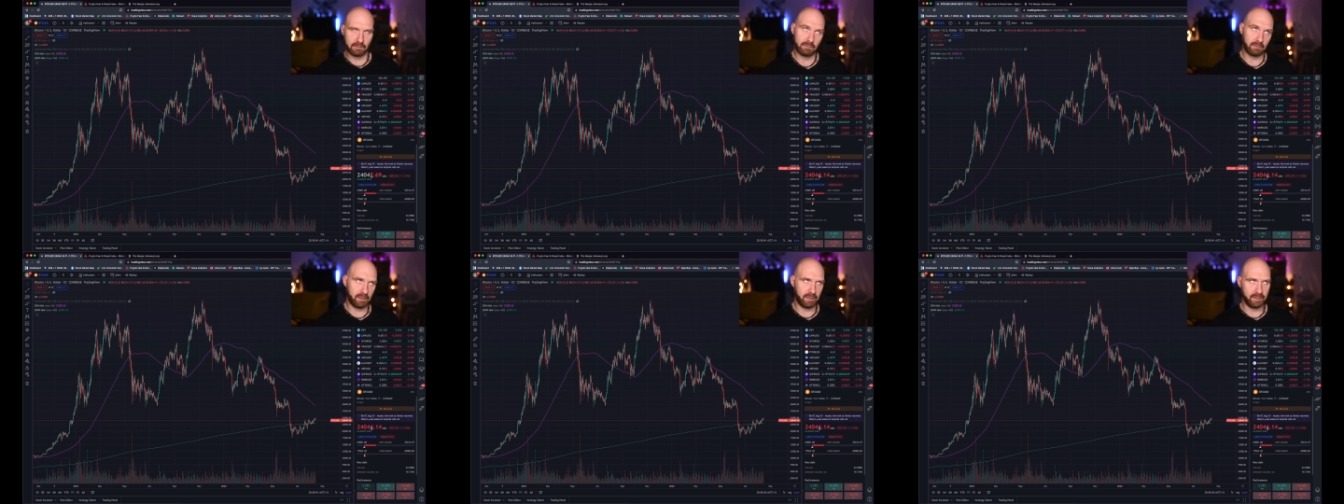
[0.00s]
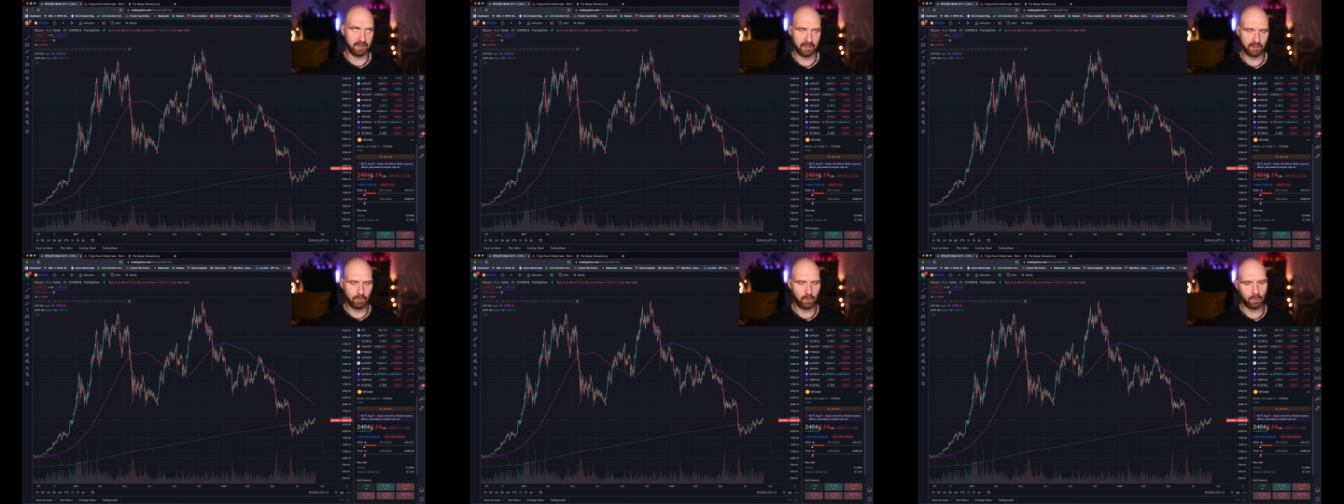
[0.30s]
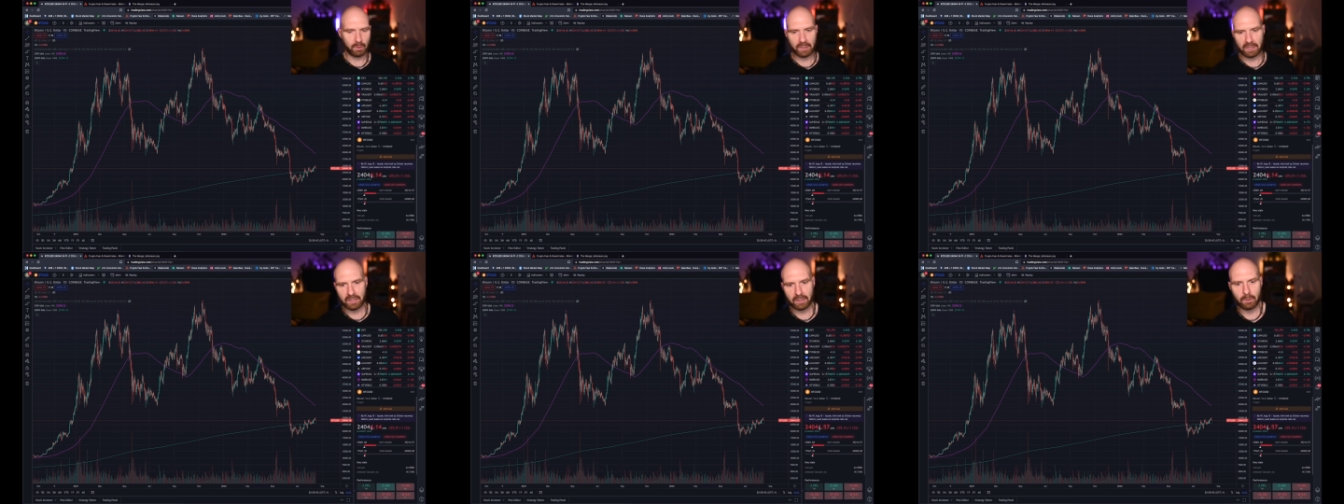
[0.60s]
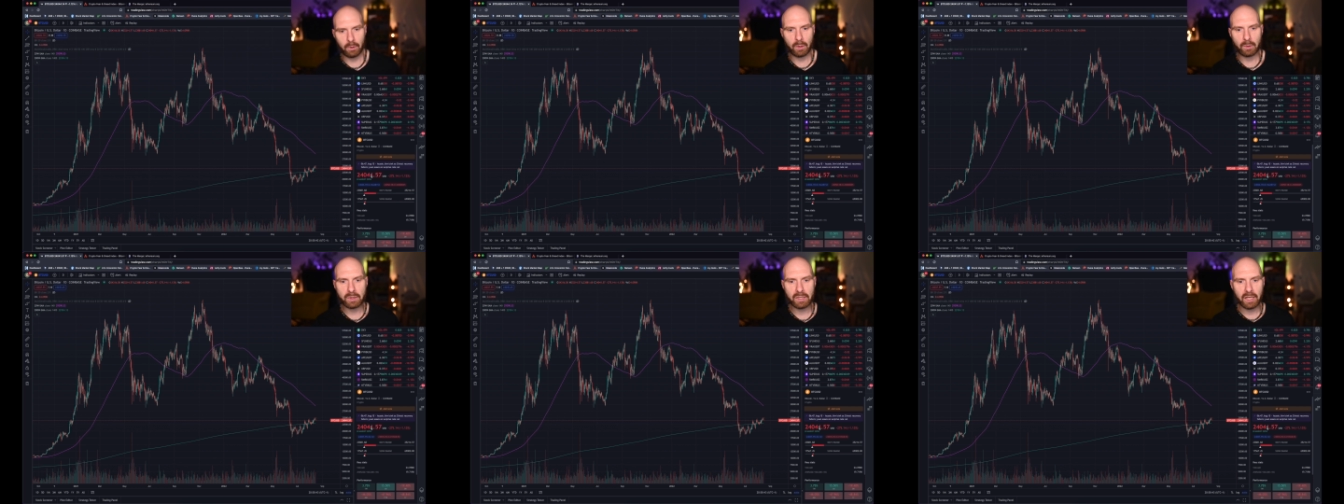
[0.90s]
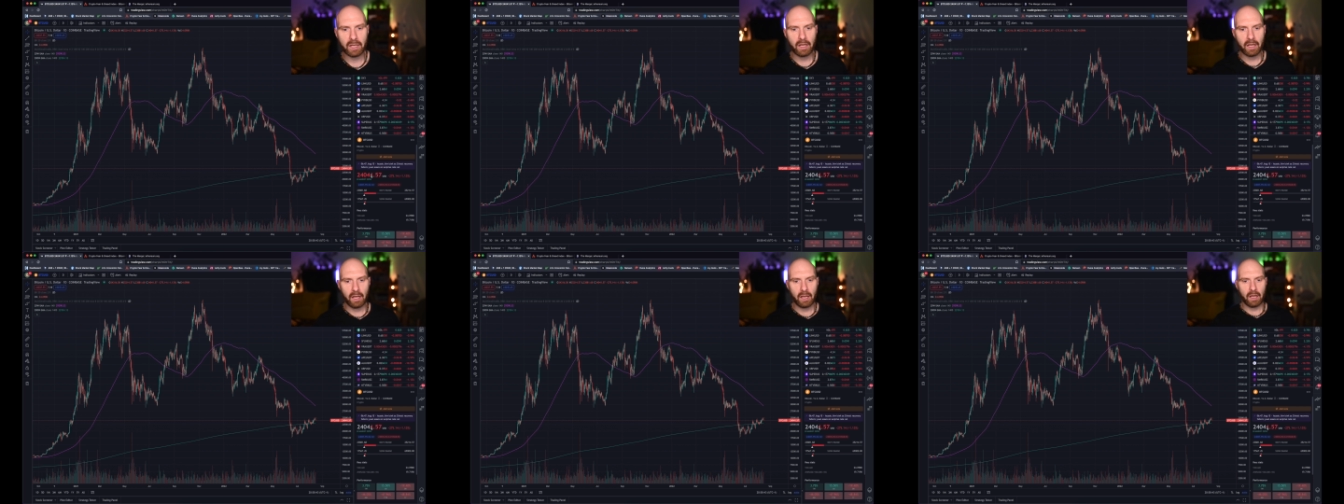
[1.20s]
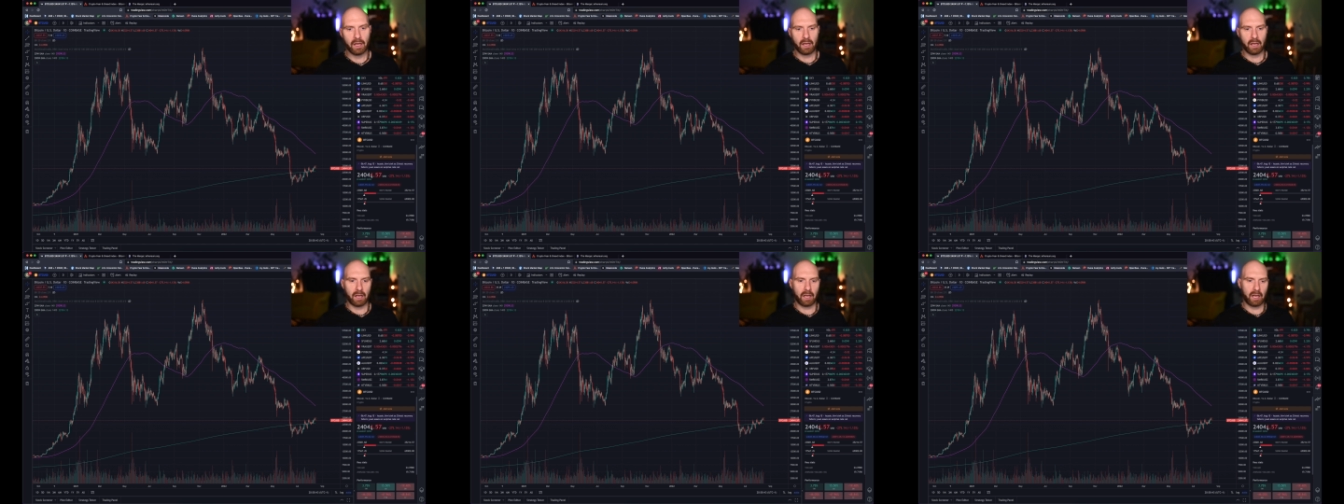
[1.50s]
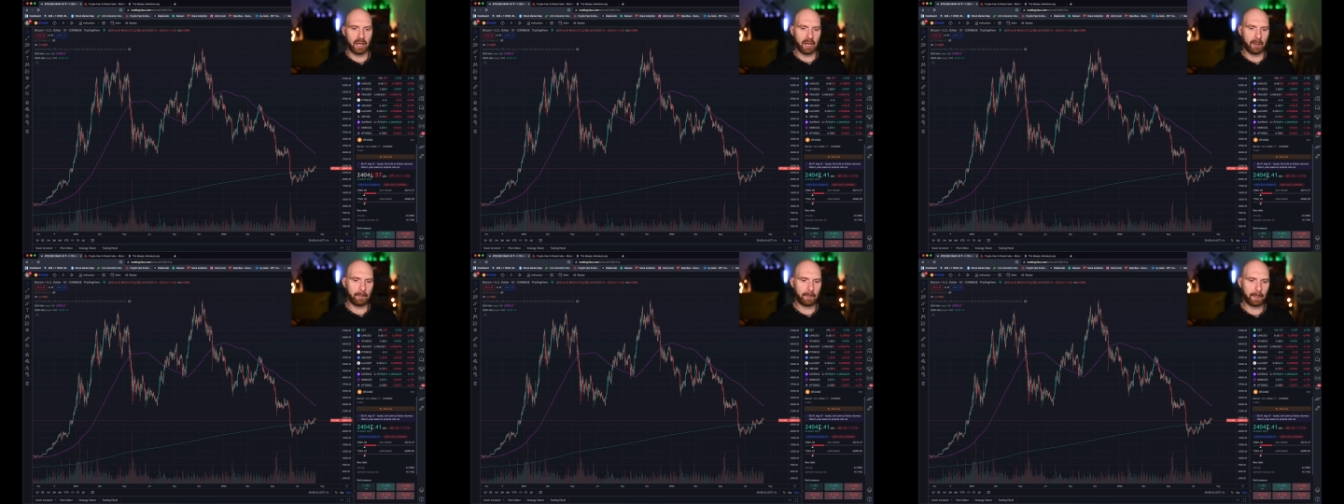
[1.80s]
easy quote unquote,
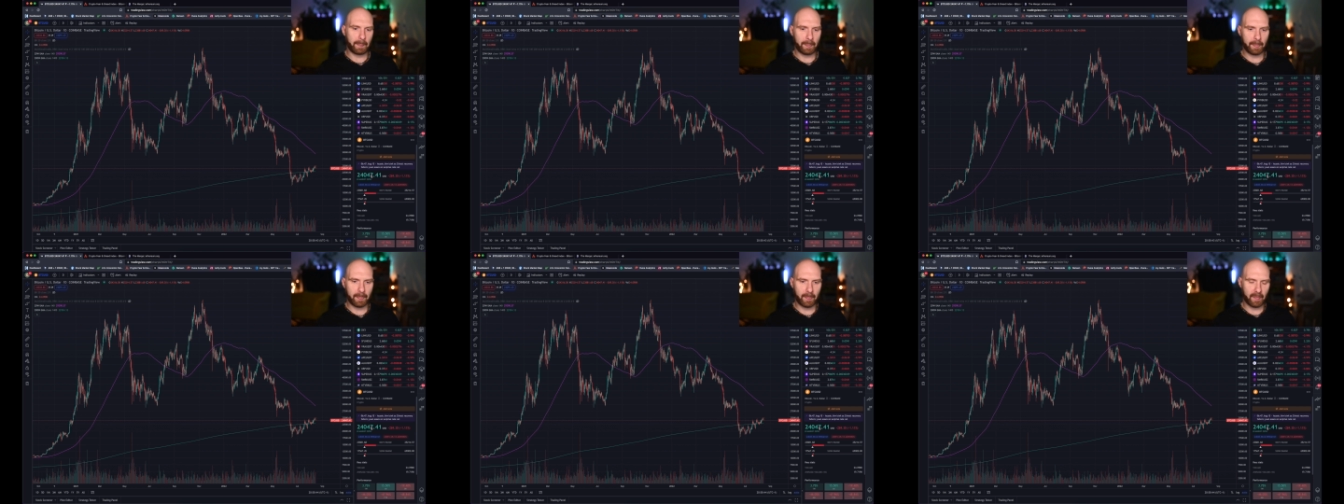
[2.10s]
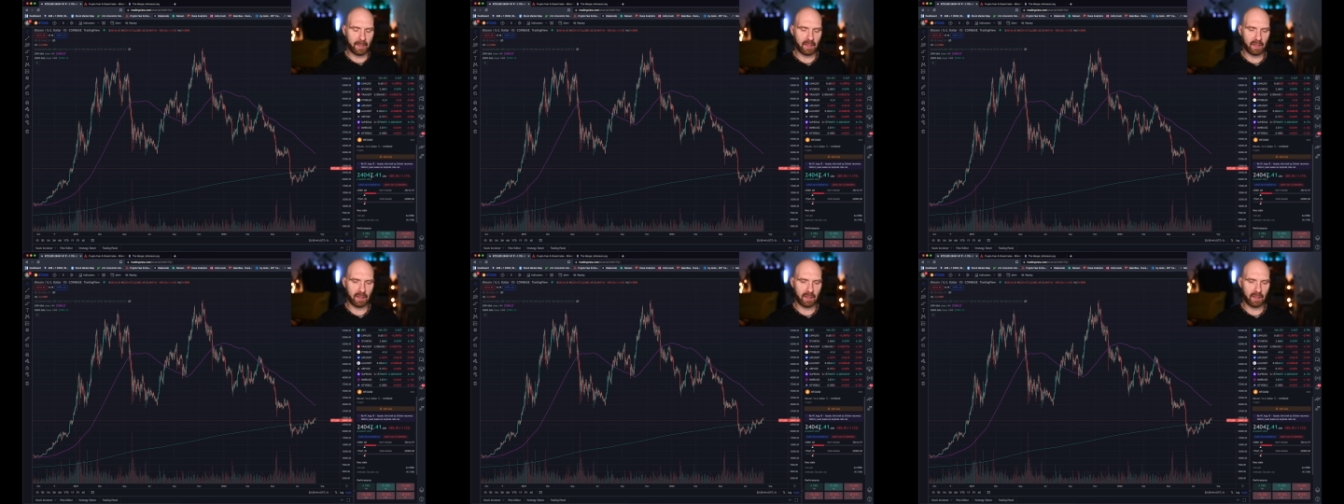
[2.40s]
um,